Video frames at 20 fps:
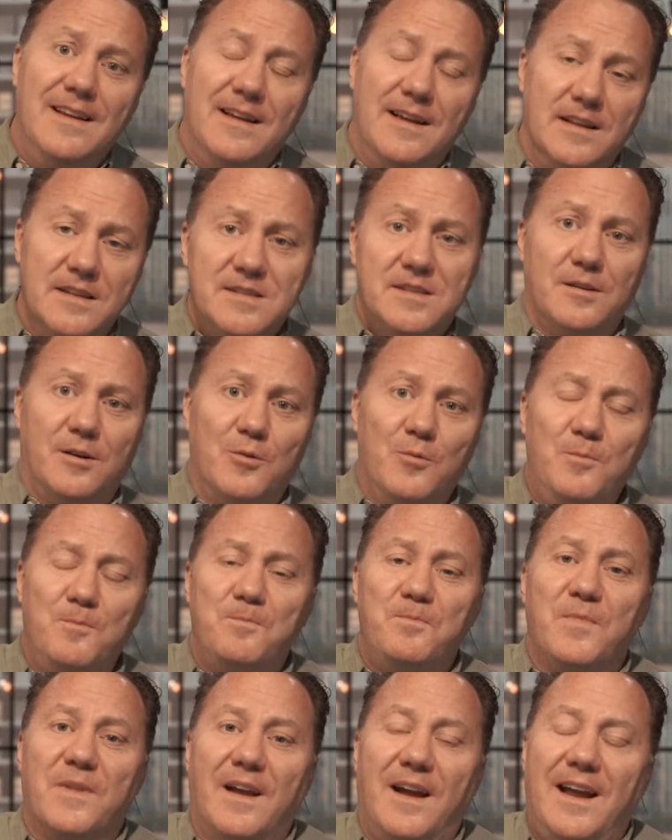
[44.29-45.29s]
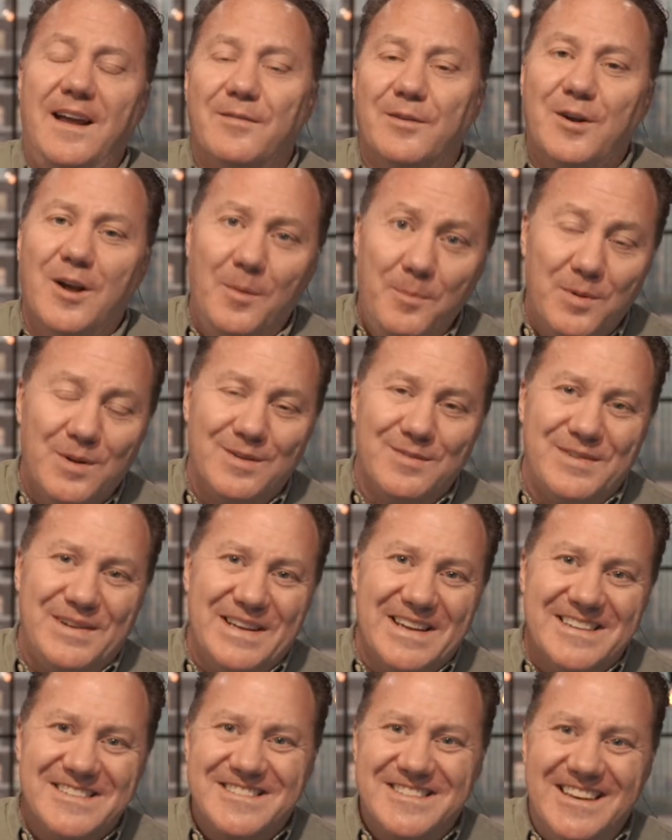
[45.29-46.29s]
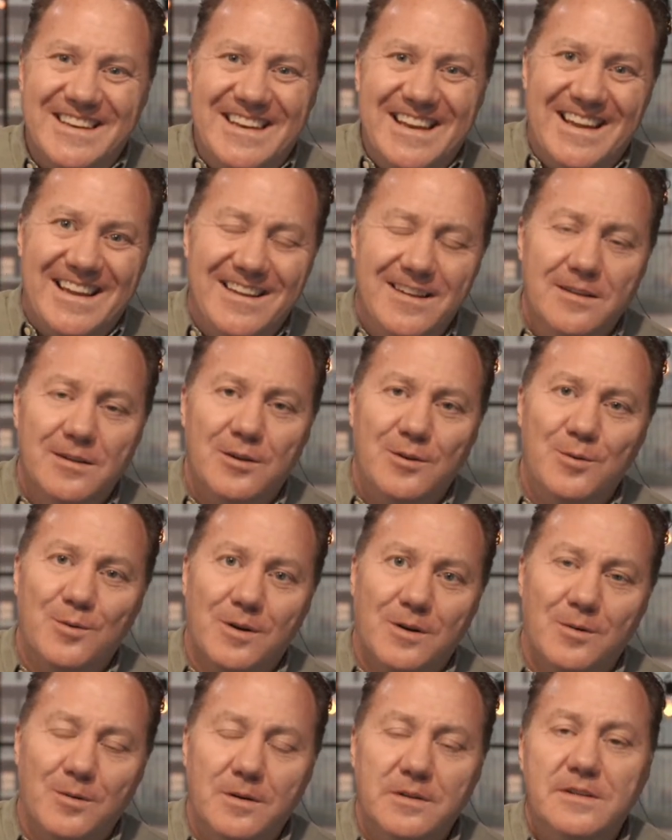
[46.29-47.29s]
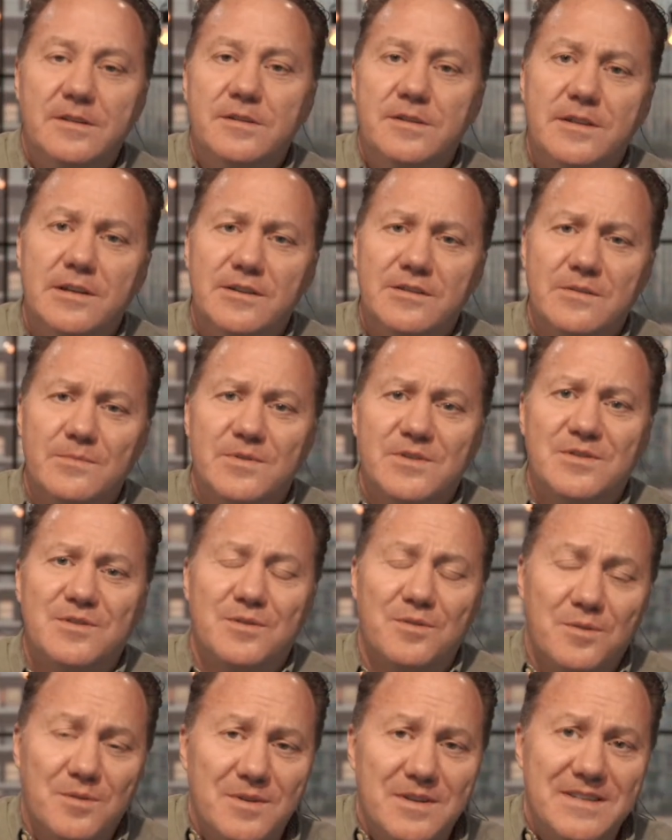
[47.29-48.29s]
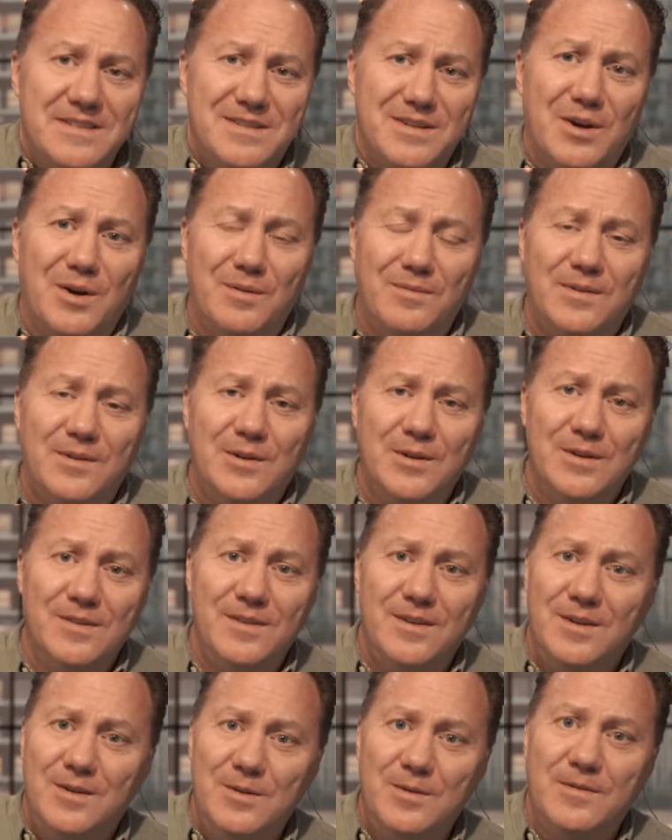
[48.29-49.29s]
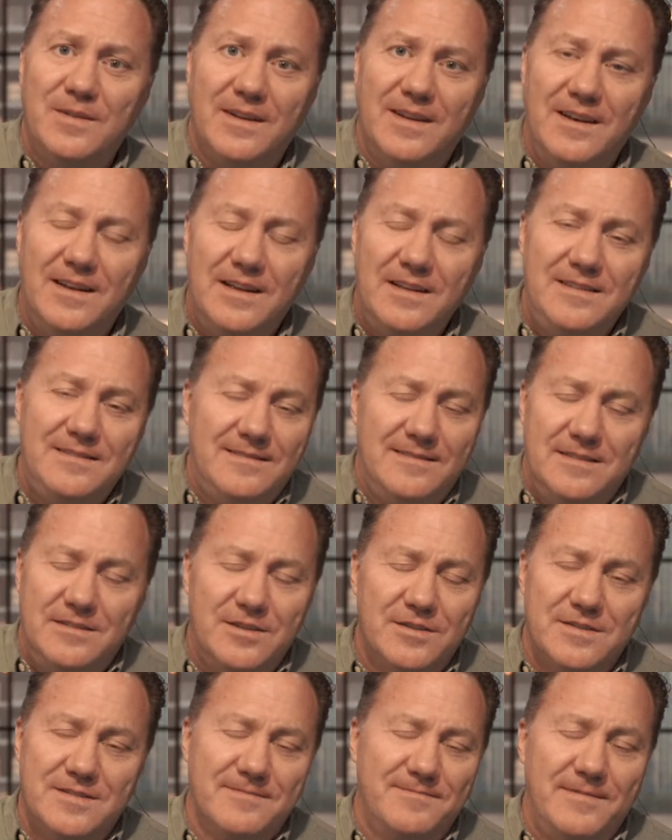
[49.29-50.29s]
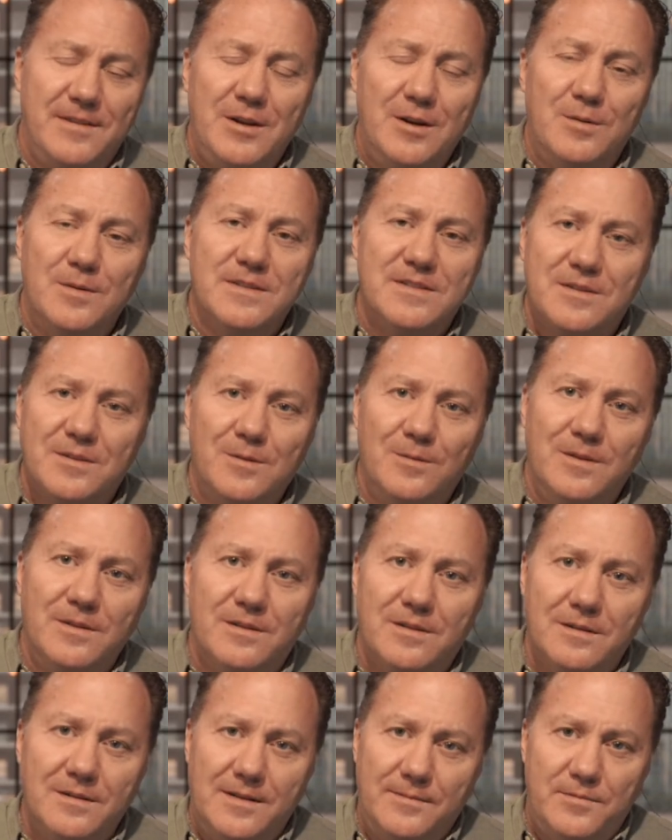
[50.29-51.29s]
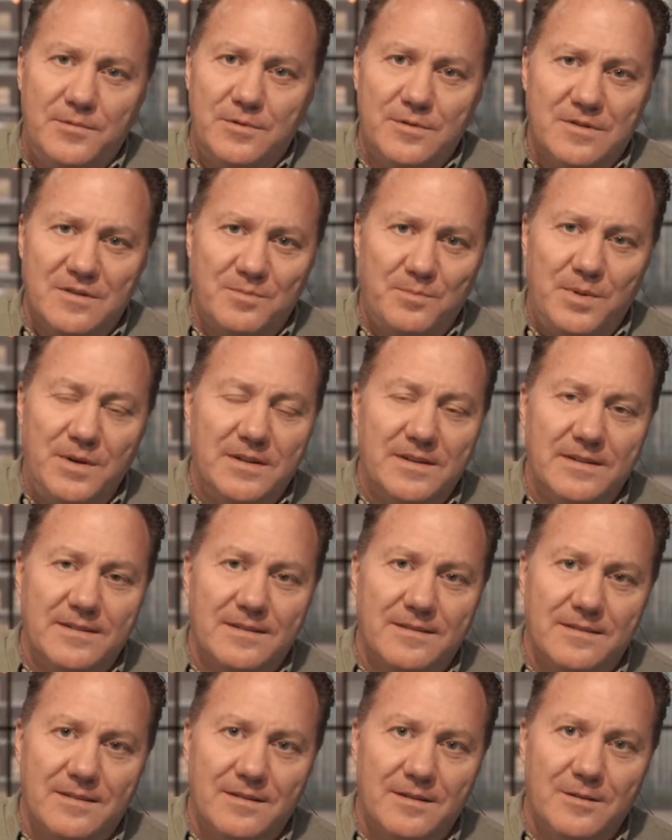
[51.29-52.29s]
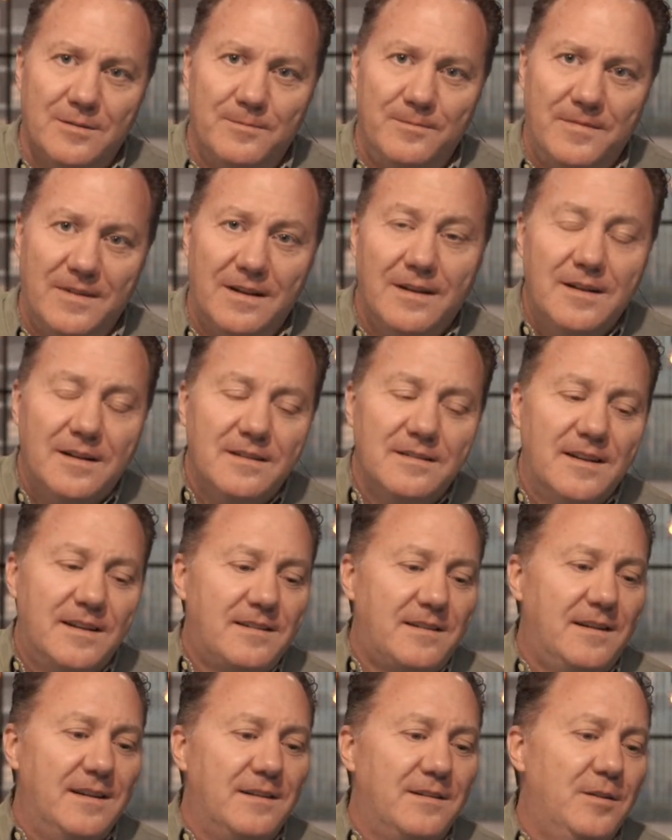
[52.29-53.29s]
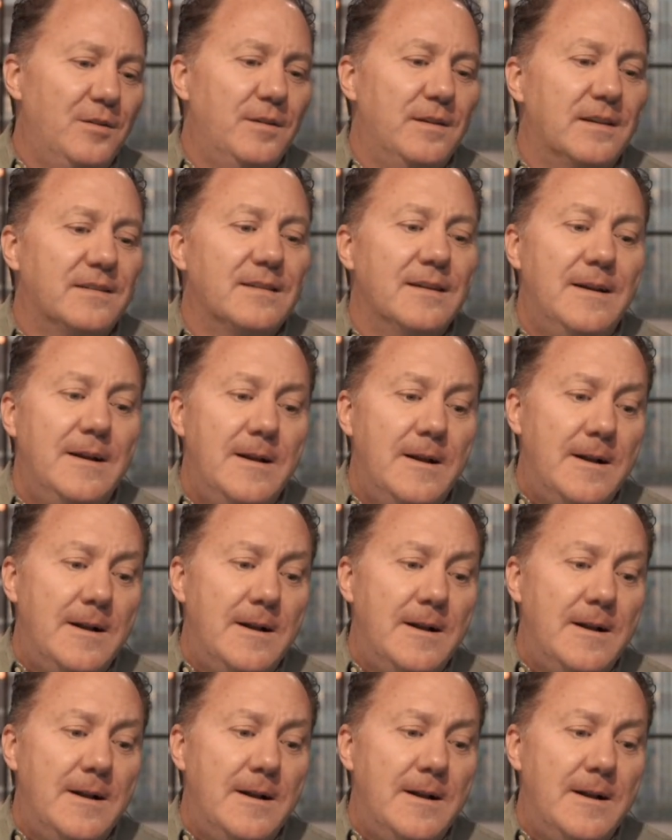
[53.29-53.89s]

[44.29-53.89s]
And so I have a couple of guests today who are going to share some stories of good news, and I just know it's going to lift your spirits. So let's get to this.